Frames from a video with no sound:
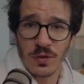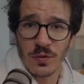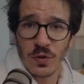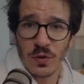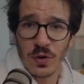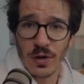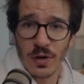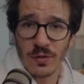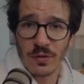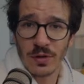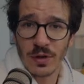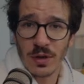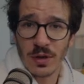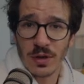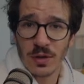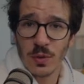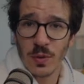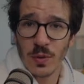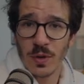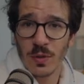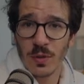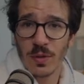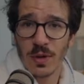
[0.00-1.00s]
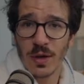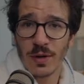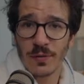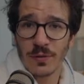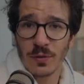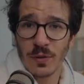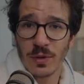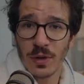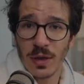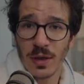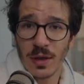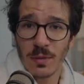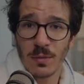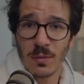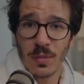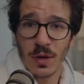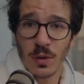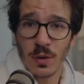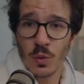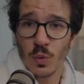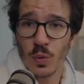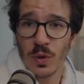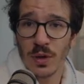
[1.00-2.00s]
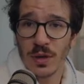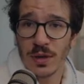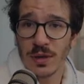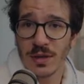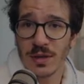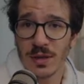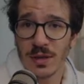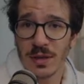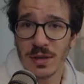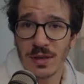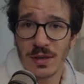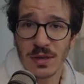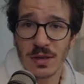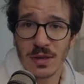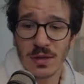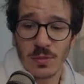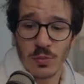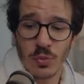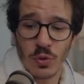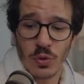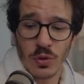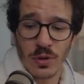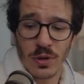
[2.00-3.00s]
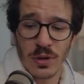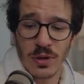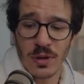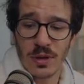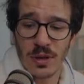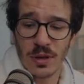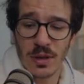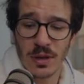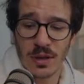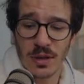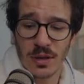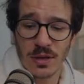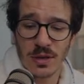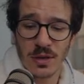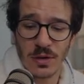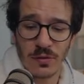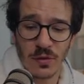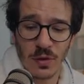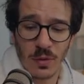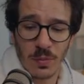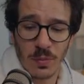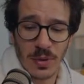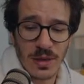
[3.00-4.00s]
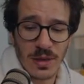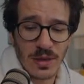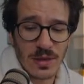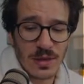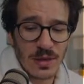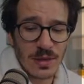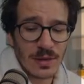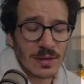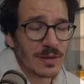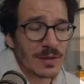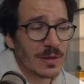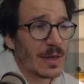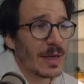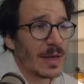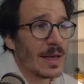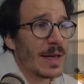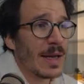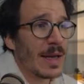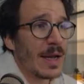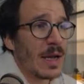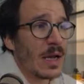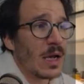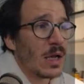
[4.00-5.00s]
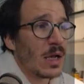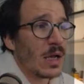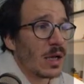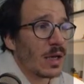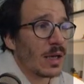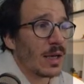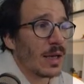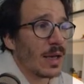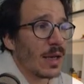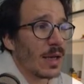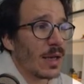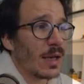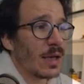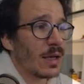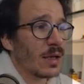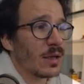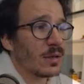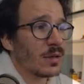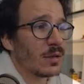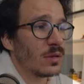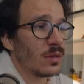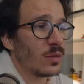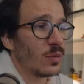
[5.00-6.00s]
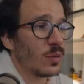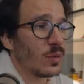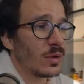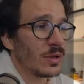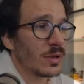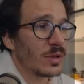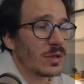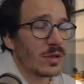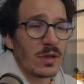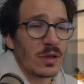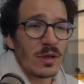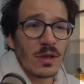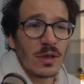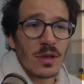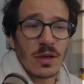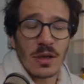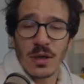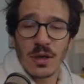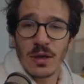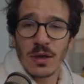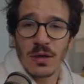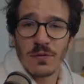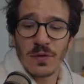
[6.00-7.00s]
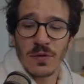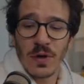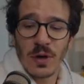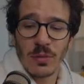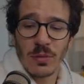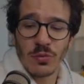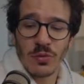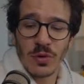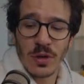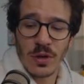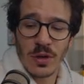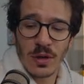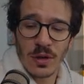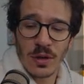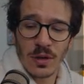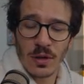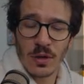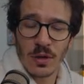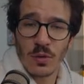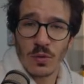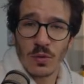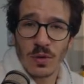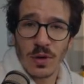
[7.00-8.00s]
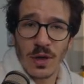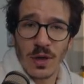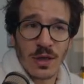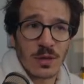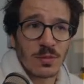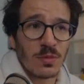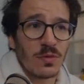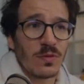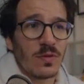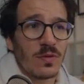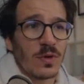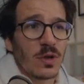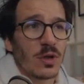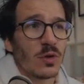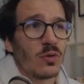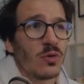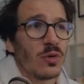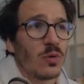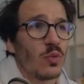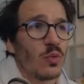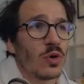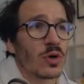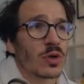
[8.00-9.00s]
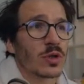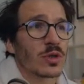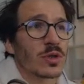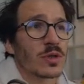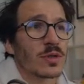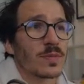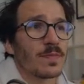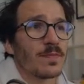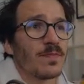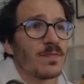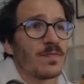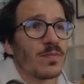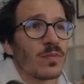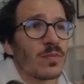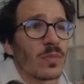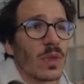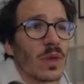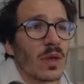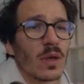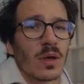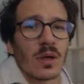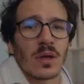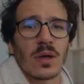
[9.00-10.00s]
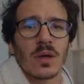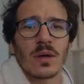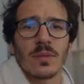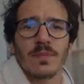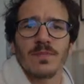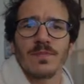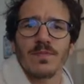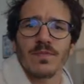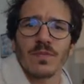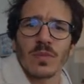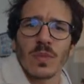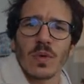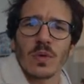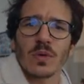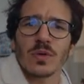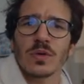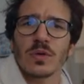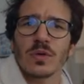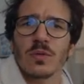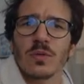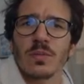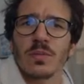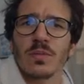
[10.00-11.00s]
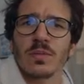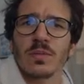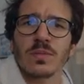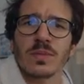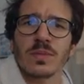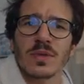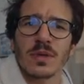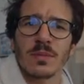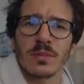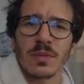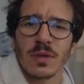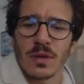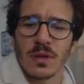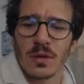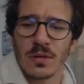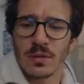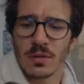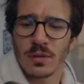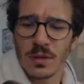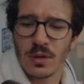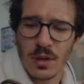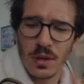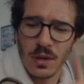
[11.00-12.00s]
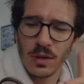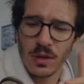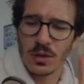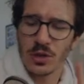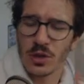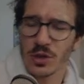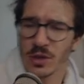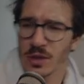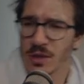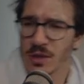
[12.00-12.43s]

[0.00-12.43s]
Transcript: for everything. So I don't have to think about what is and isn't supported in several places. And we'll see if upgrading it to Gatsby v3 works. Um, also, something, just a